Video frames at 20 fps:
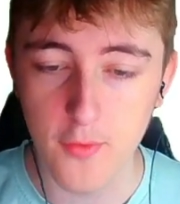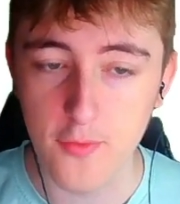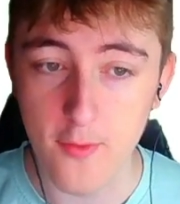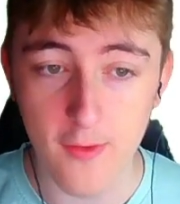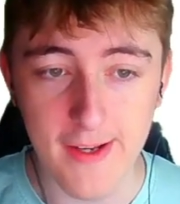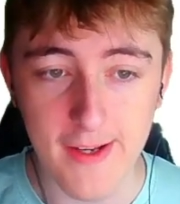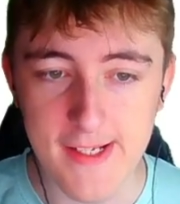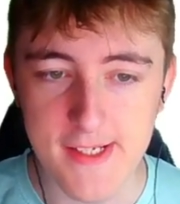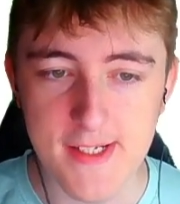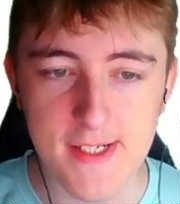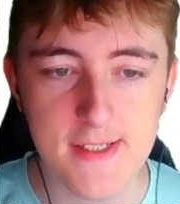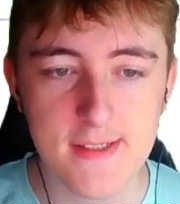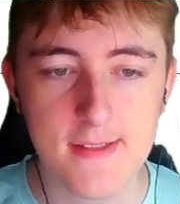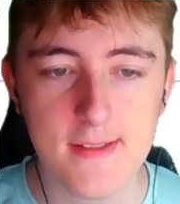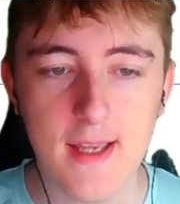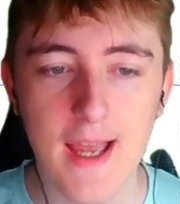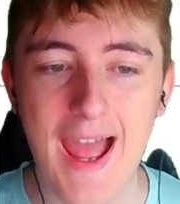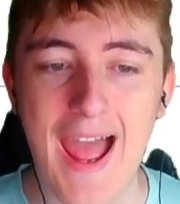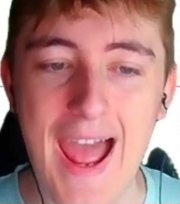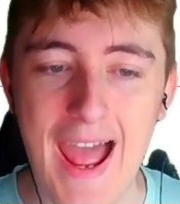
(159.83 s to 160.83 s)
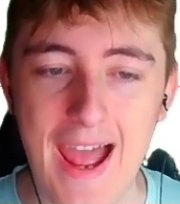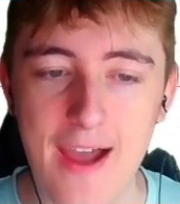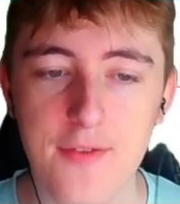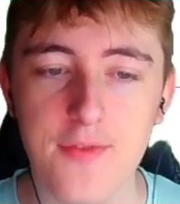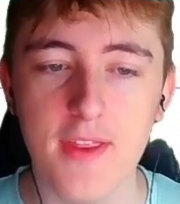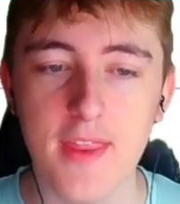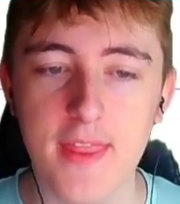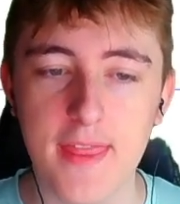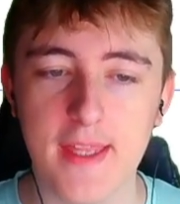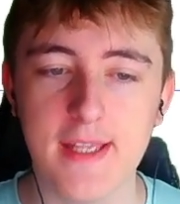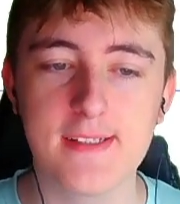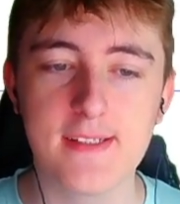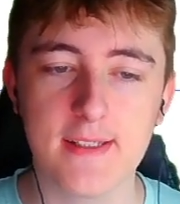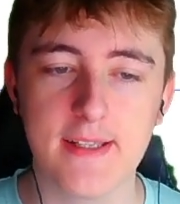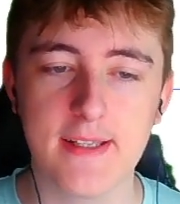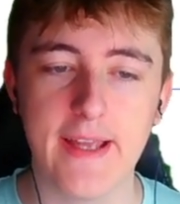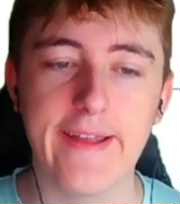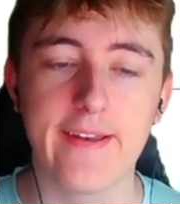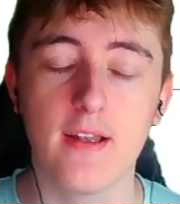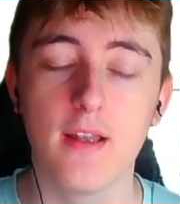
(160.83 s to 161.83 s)
ranges have this
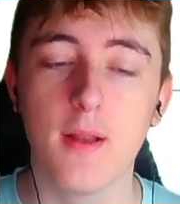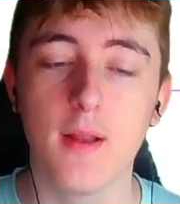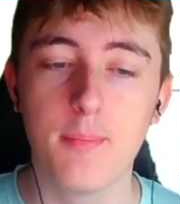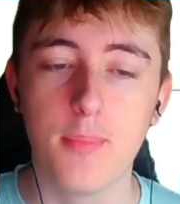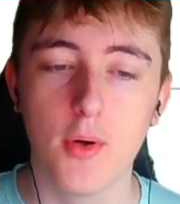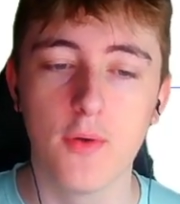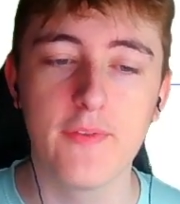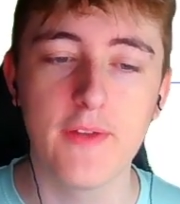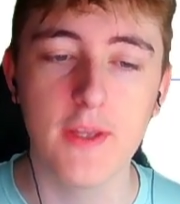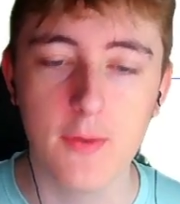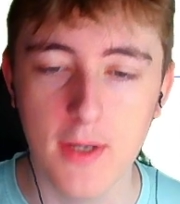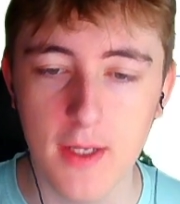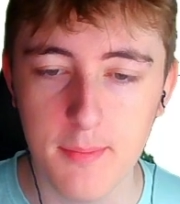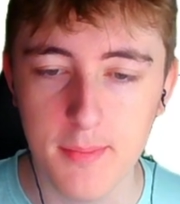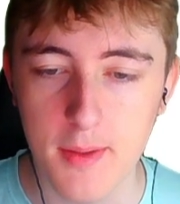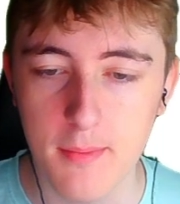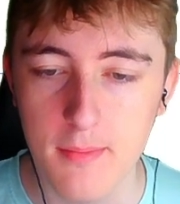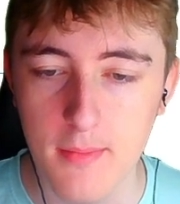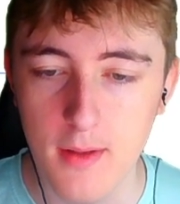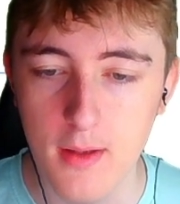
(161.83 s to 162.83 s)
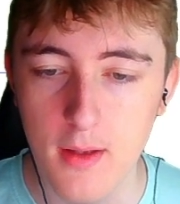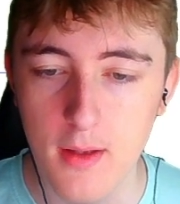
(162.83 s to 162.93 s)
candle above equilibrium,